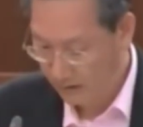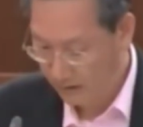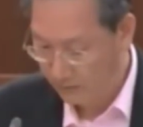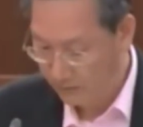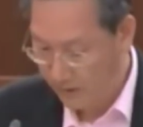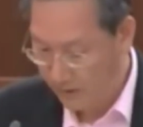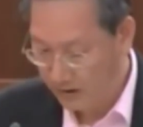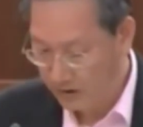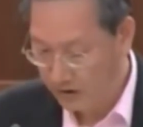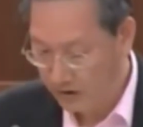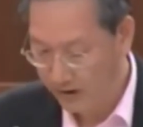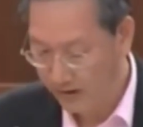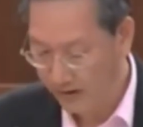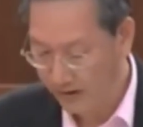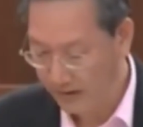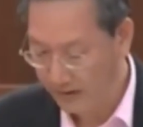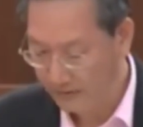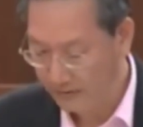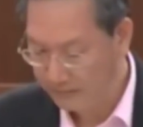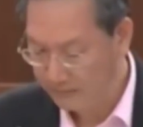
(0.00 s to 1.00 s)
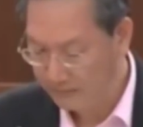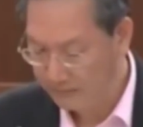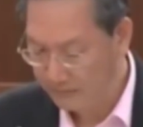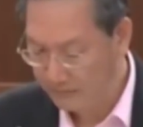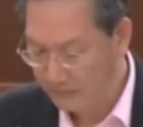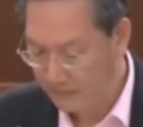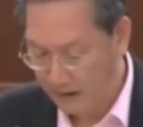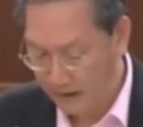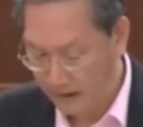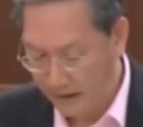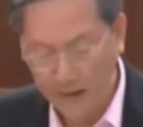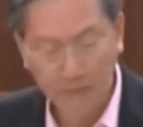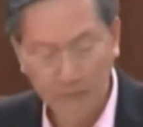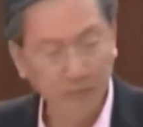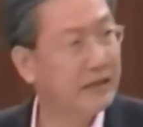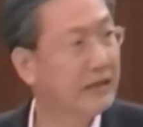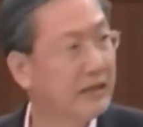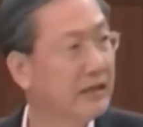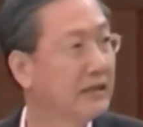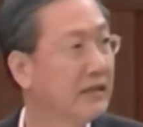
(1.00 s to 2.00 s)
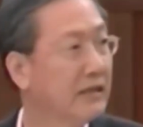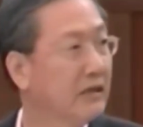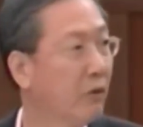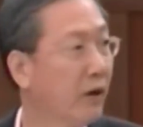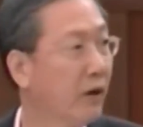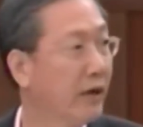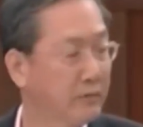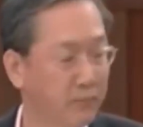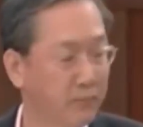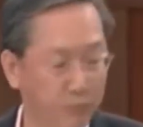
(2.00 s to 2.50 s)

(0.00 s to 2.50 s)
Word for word: Madam Chair, MCCY's